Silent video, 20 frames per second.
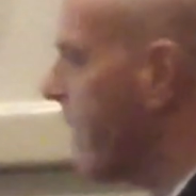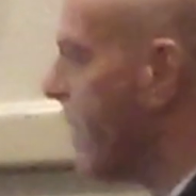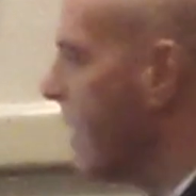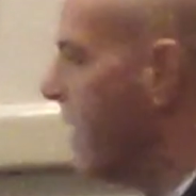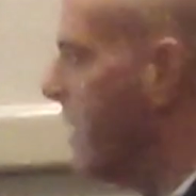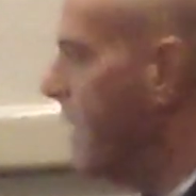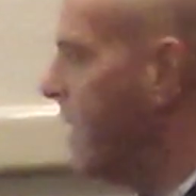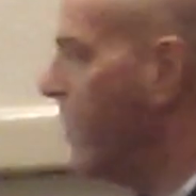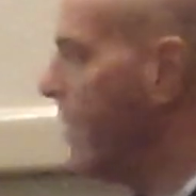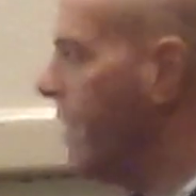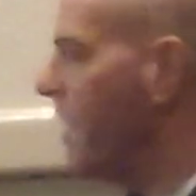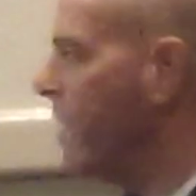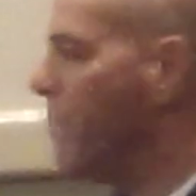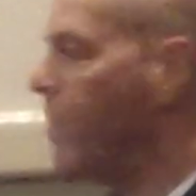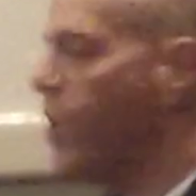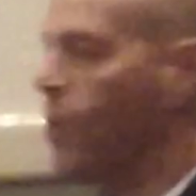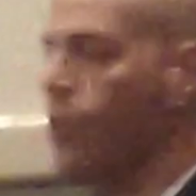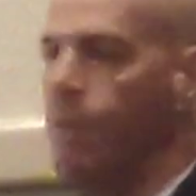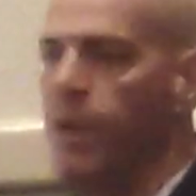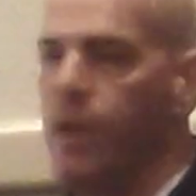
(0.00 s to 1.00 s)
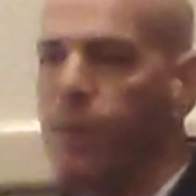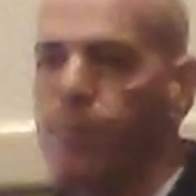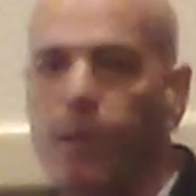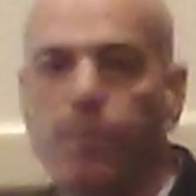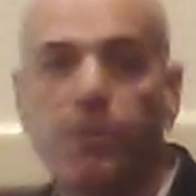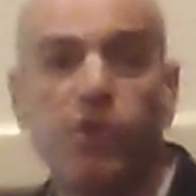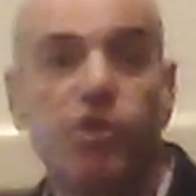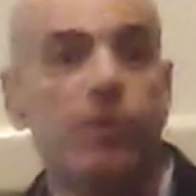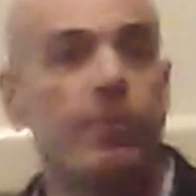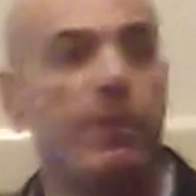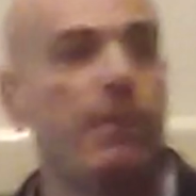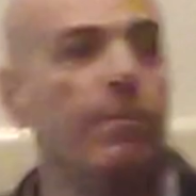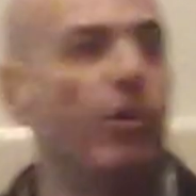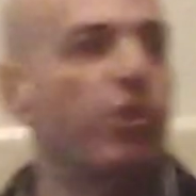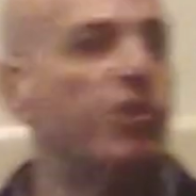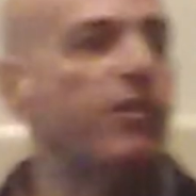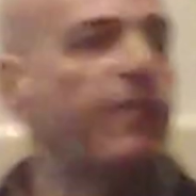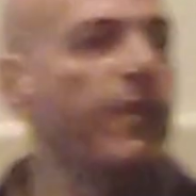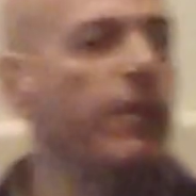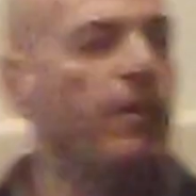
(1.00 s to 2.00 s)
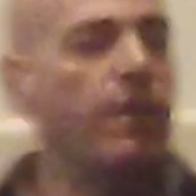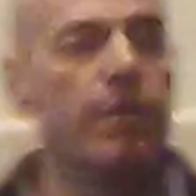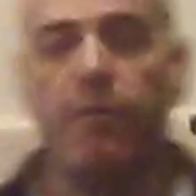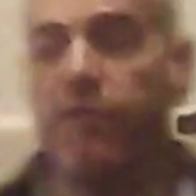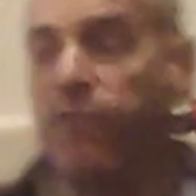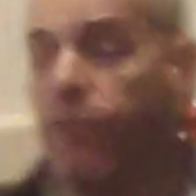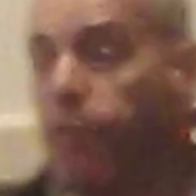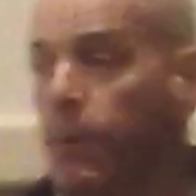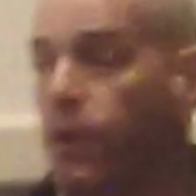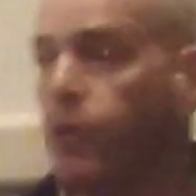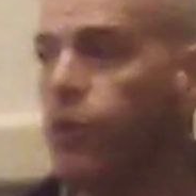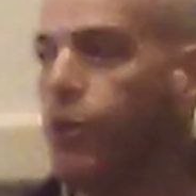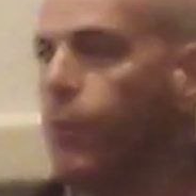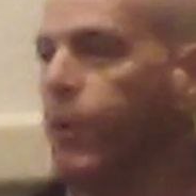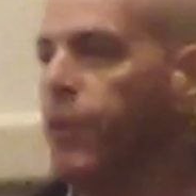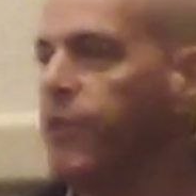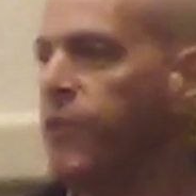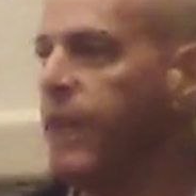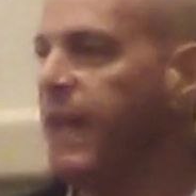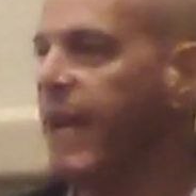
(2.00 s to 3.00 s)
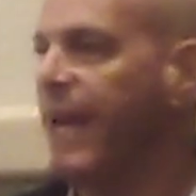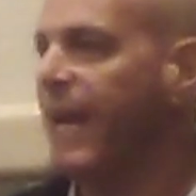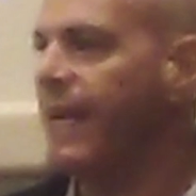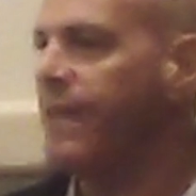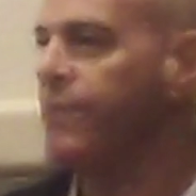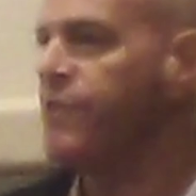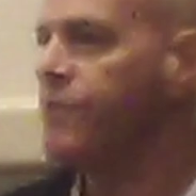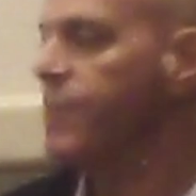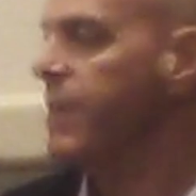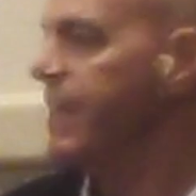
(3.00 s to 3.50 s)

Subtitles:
Now again, Maunder minimum, you should be most familiar with it as